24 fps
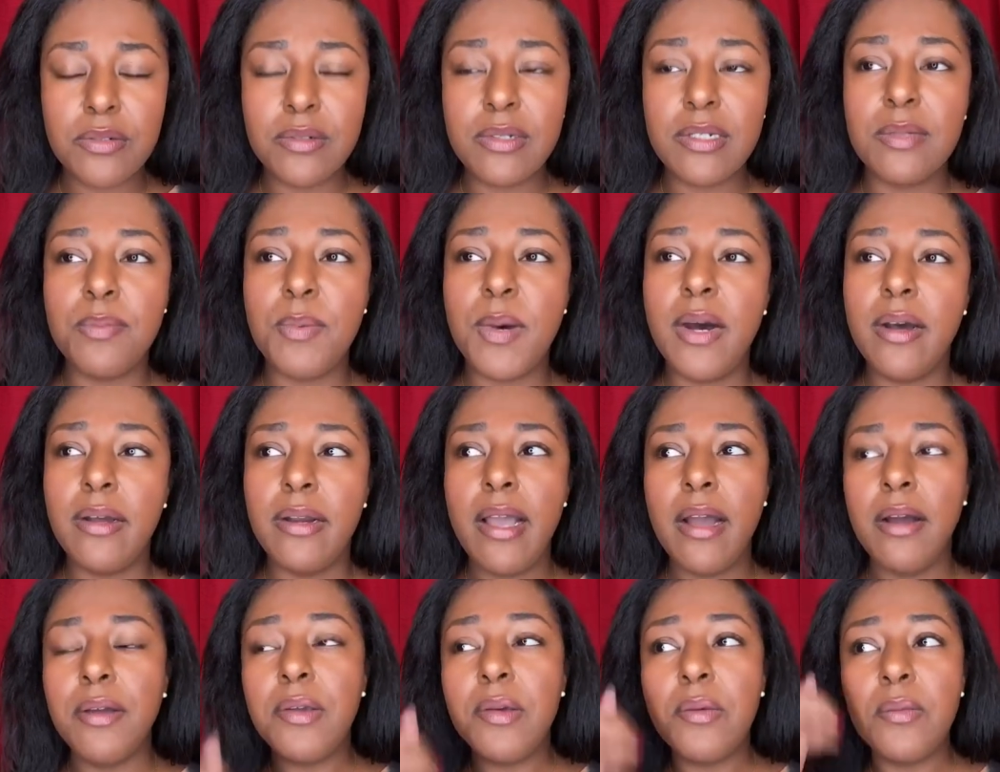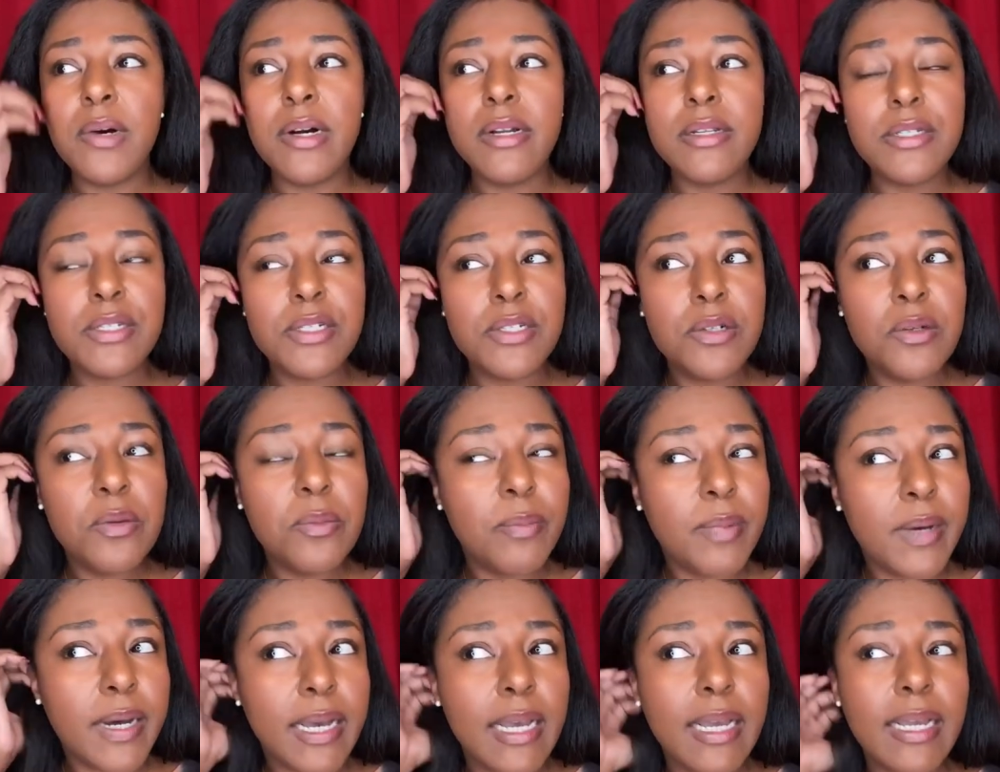to respond how you want to,
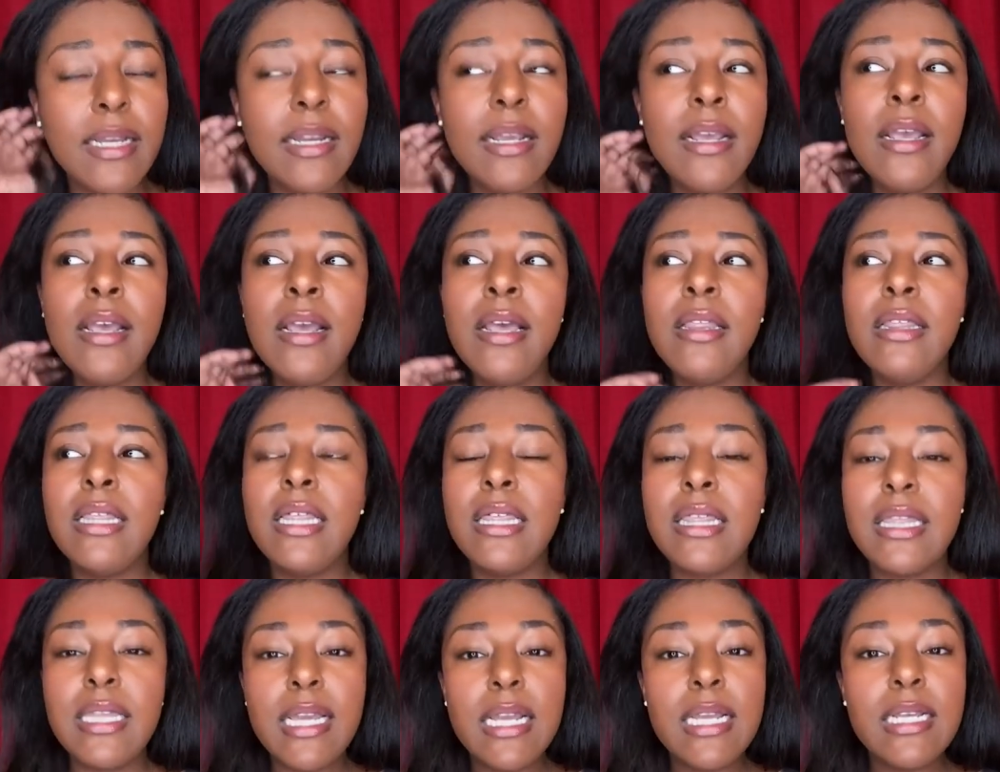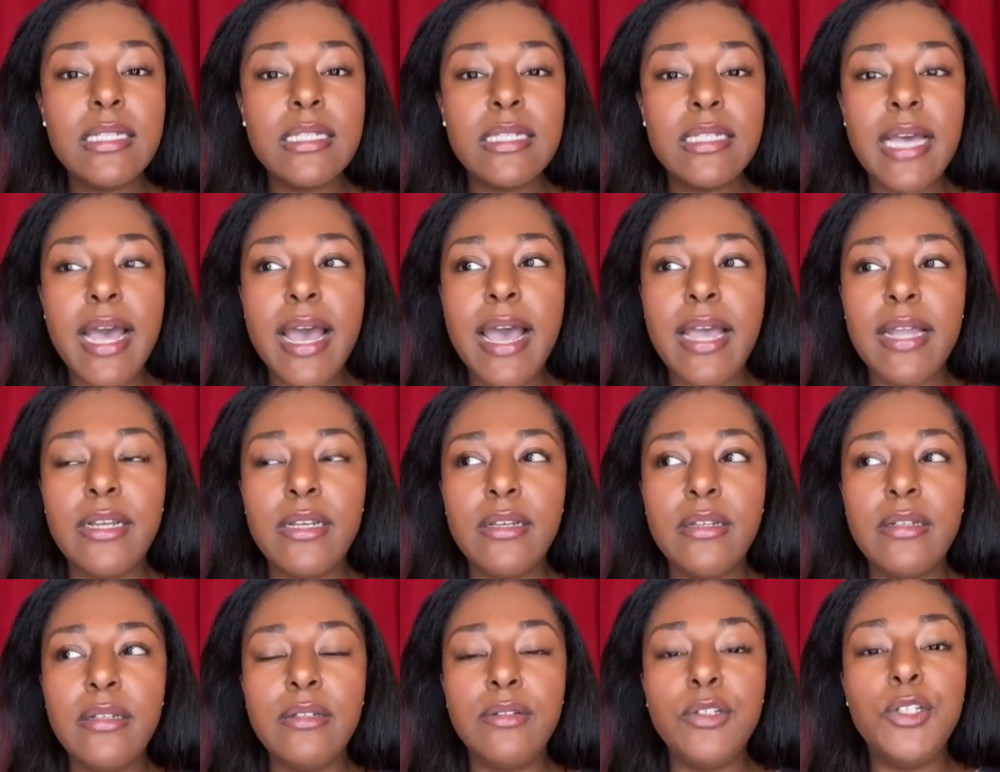but the things that
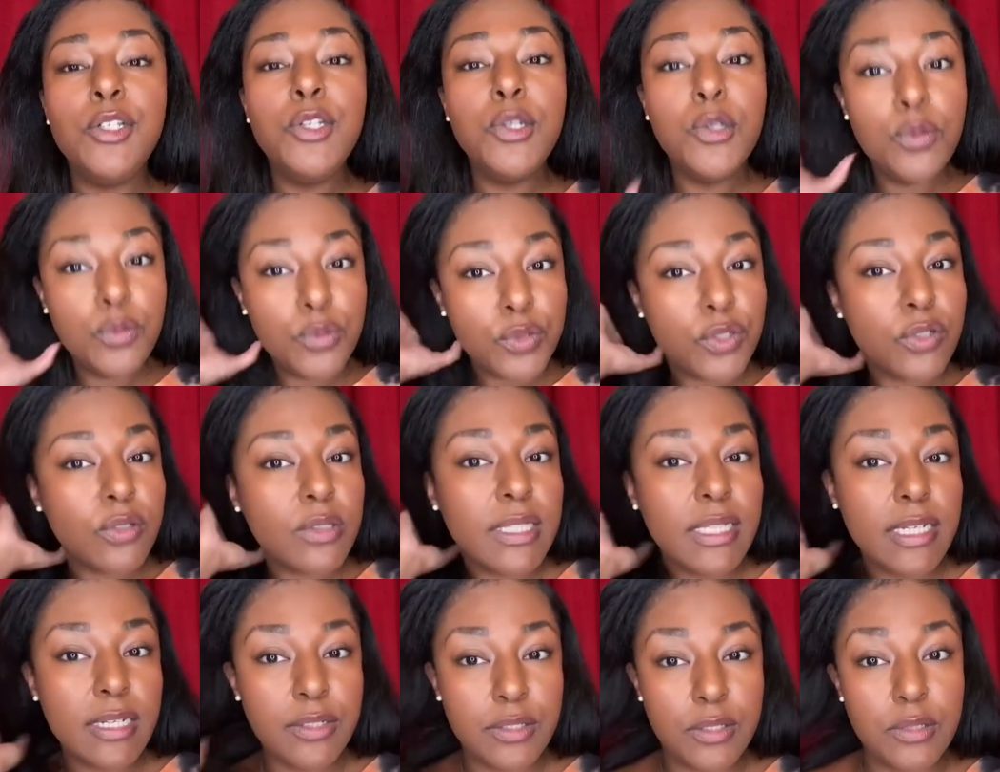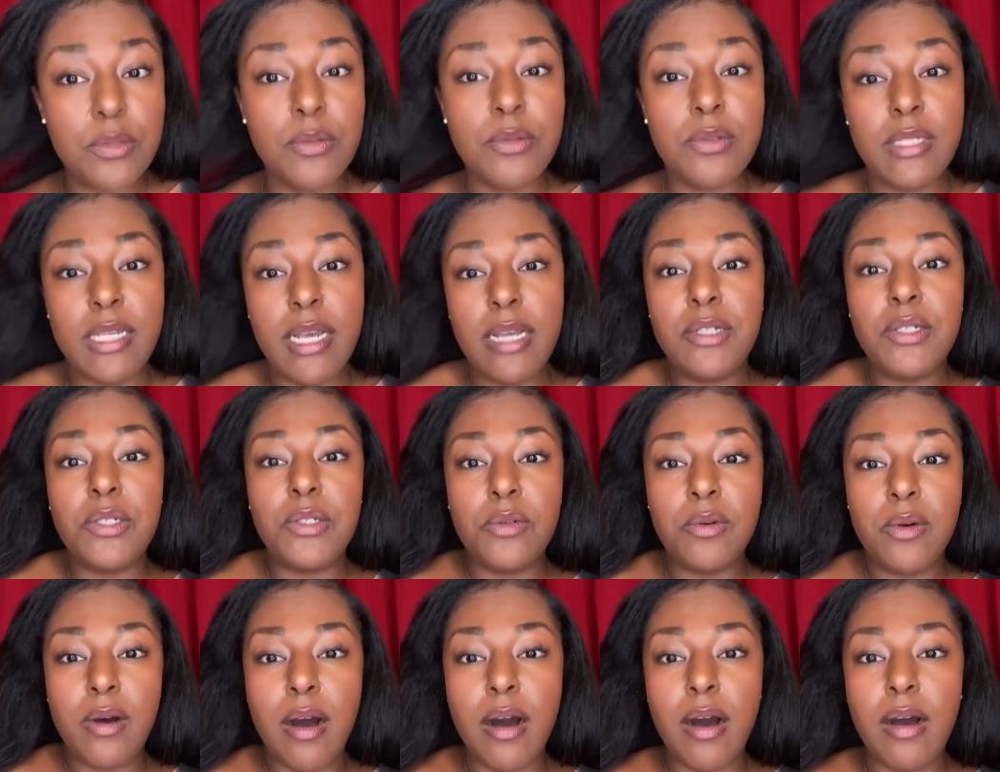usually do set
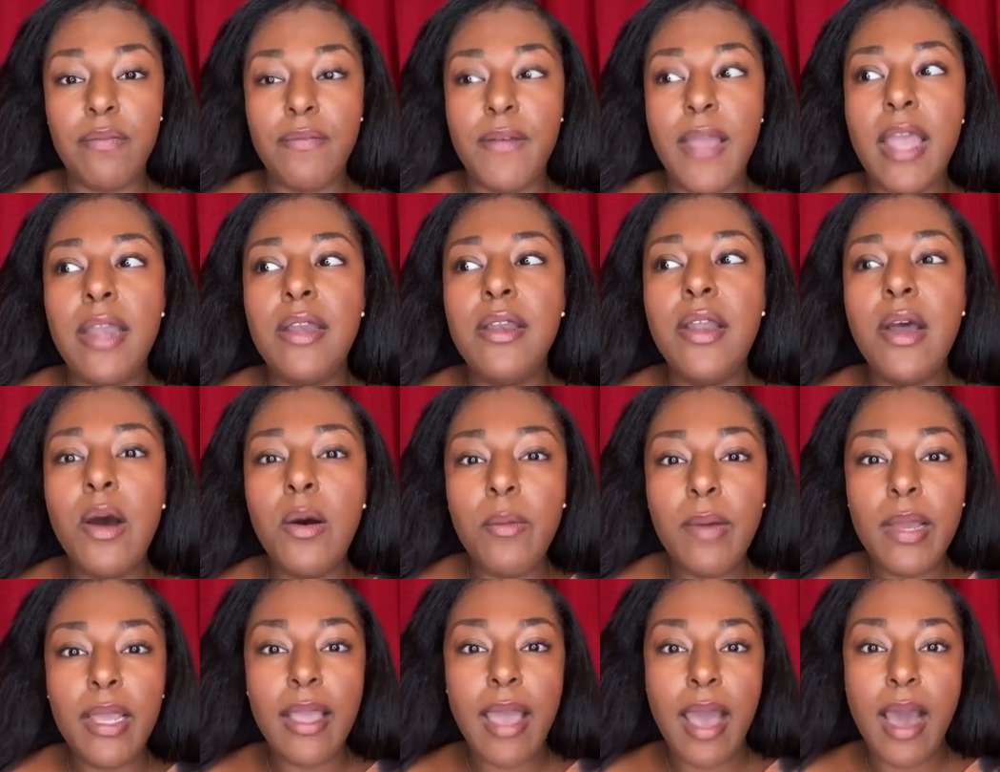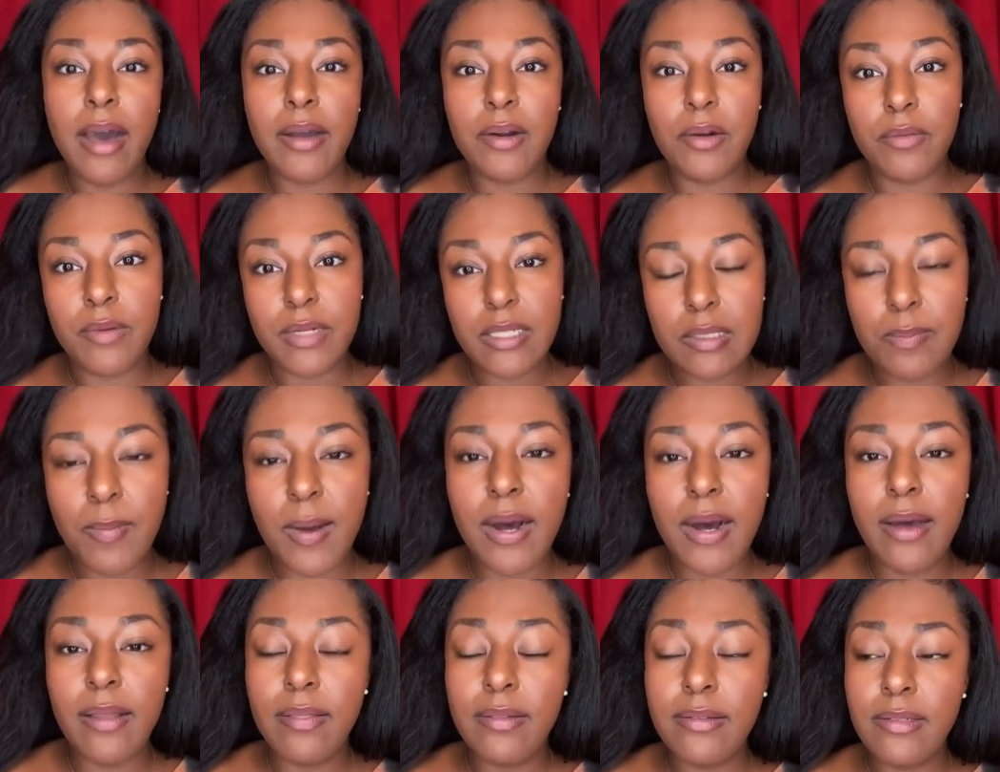you off and knowing how to
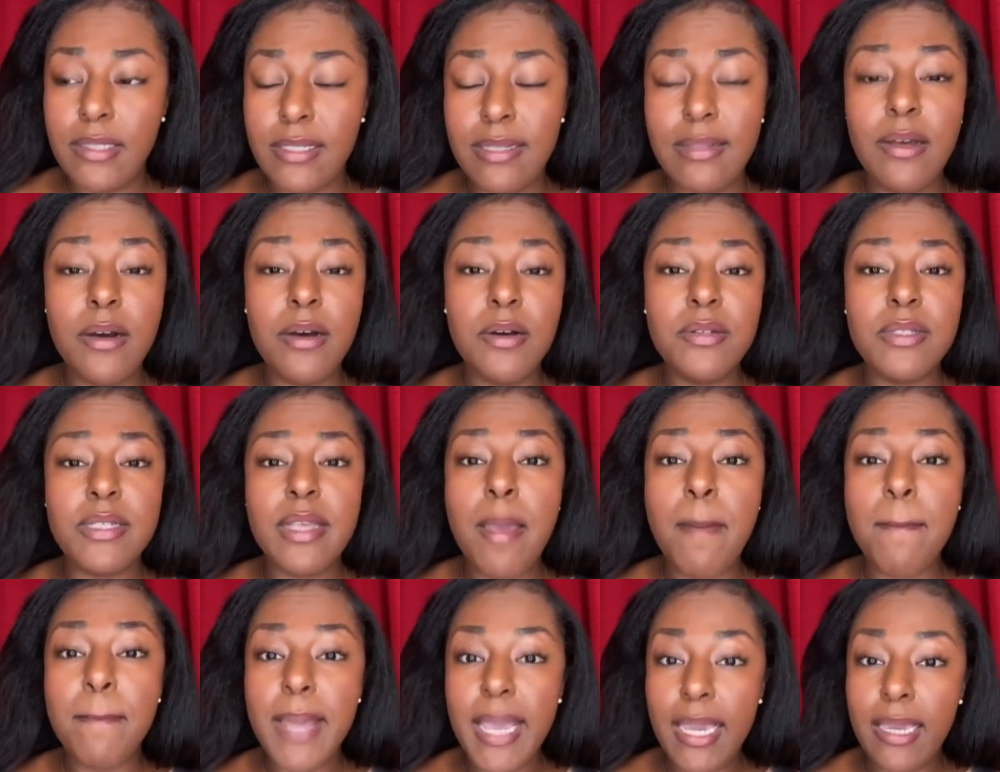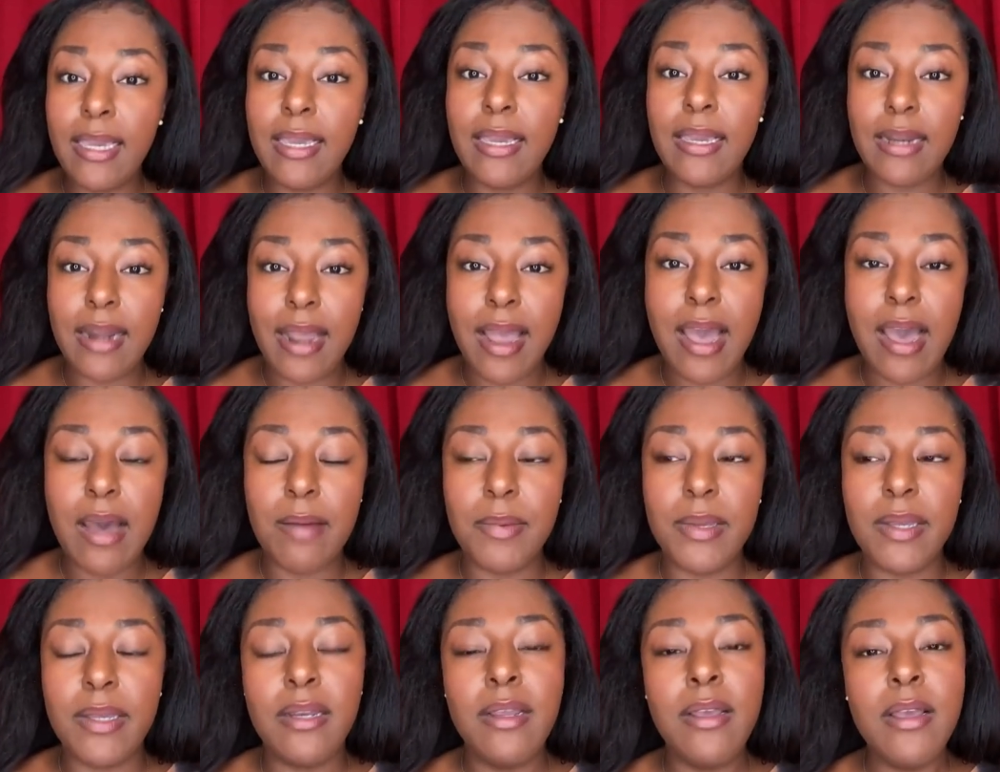respond to those and making it a
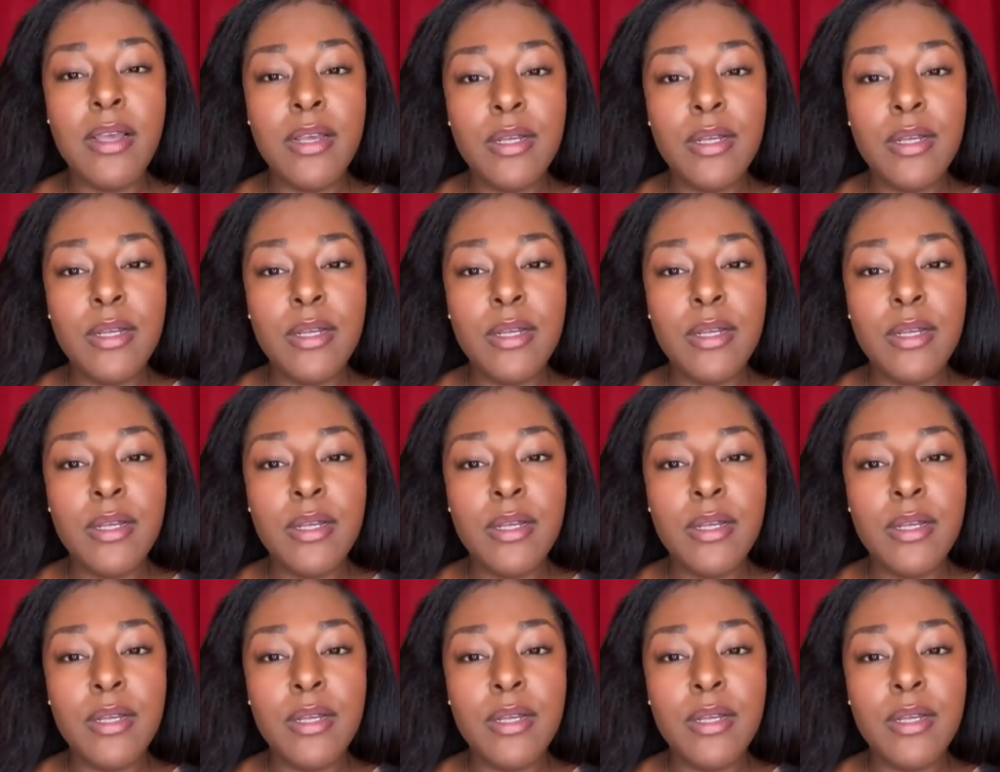habit.